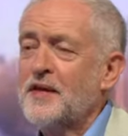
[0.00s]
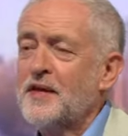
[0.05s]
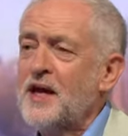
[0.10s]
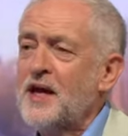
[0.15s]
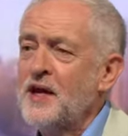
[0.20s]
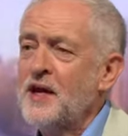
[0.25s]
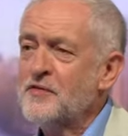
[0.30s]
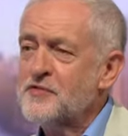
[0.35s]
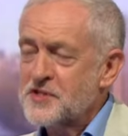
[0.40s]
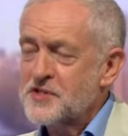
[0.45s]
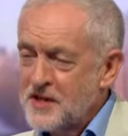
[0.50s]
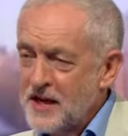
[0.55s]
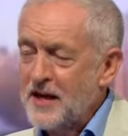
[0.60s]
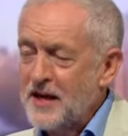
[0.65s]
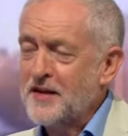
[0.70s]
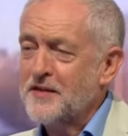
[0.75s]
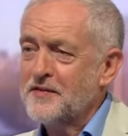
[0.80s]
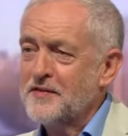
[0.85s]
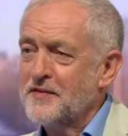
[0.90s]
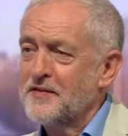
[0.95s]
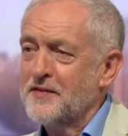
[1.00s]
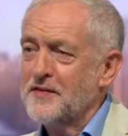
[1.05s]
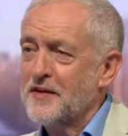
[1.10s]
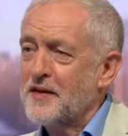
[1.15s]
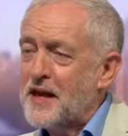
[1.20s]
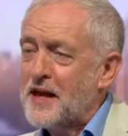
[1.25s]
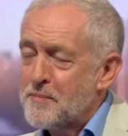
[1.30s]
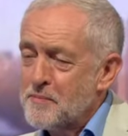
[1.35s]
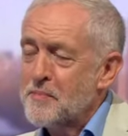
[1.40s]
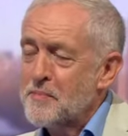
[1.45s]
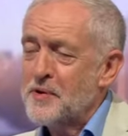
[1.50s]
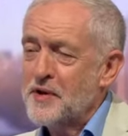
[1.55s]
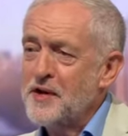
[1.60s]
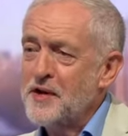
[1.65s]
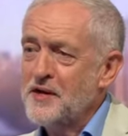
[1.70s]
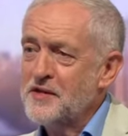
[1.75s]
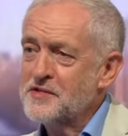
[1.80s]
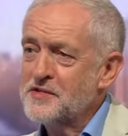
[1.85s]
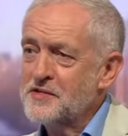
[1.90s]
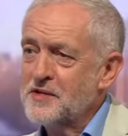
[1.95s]
They have said that
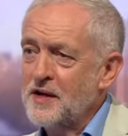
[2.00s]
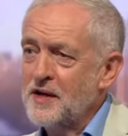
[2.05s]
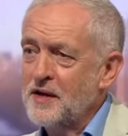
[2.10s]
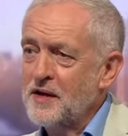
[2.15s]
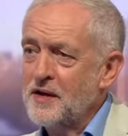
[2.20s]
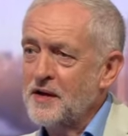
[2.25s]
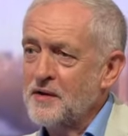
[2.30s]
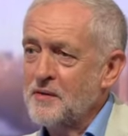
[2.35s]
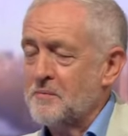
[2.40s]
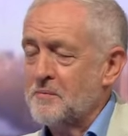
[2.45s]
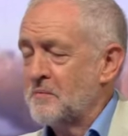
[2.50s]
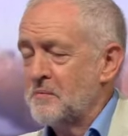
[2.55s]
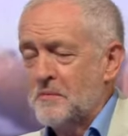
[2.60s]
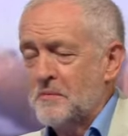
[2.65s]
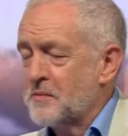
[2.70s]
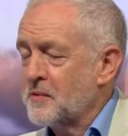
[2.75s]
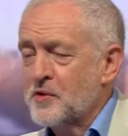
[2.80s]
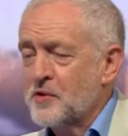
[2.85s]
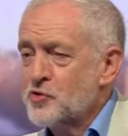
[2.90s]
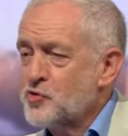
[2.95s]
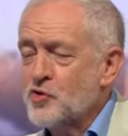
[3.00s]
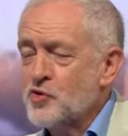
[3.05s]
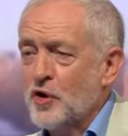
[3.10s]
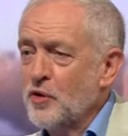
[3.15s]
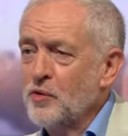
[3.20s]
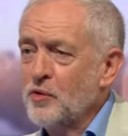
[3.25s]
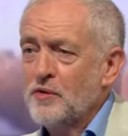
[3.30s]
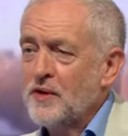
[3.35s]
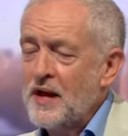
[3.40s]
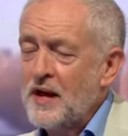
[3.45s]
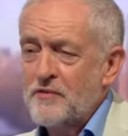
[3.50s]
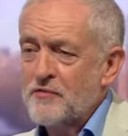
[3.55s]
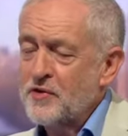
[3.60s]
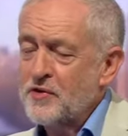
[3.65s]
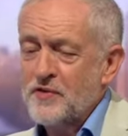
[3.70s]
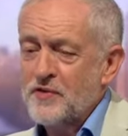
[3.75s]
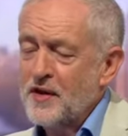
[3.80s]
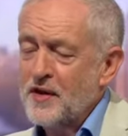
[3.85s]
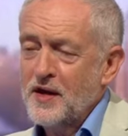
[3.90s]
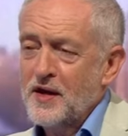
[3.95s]
MPs control
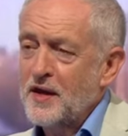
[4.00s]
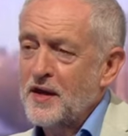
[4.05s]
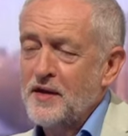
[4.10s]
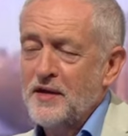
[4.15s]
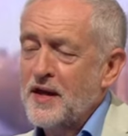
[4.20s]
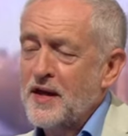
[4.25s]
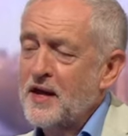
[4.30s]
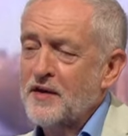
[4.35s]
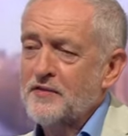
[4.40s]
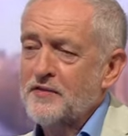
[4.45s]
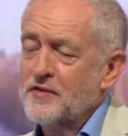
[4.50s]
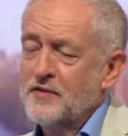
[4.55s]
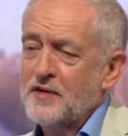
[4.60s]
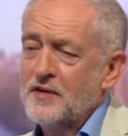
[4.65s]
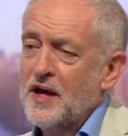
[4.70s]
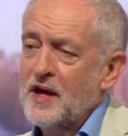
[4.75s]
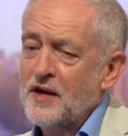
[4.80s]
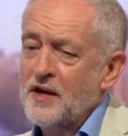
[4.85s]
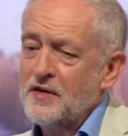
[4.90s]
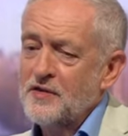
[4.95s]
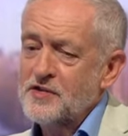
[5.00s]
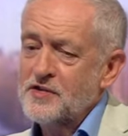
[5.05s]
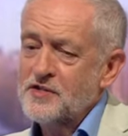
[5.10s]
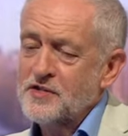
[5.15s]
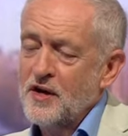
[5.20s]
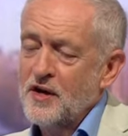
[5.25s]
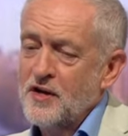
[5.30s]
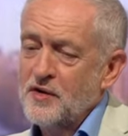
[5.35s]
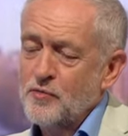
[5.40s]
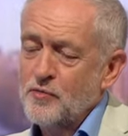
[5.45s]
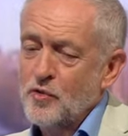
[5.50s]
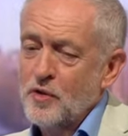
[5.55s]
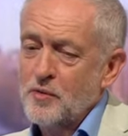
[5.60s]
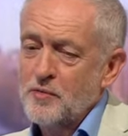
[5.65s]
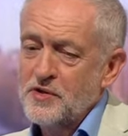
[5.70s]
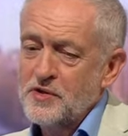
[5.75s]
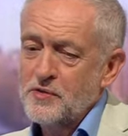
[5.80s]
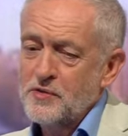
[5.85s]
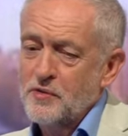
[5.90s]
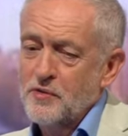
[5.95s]
everything in the end of the day and decide what
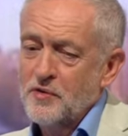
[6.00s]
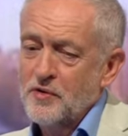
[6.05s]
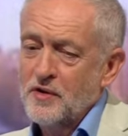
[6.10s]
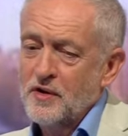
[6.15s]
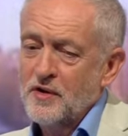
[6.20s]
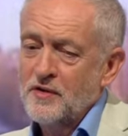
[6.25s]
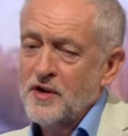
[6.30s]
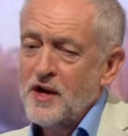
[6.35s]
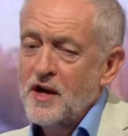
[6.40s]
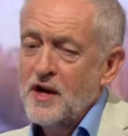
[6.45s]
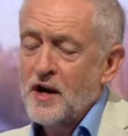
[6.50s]
we do or not.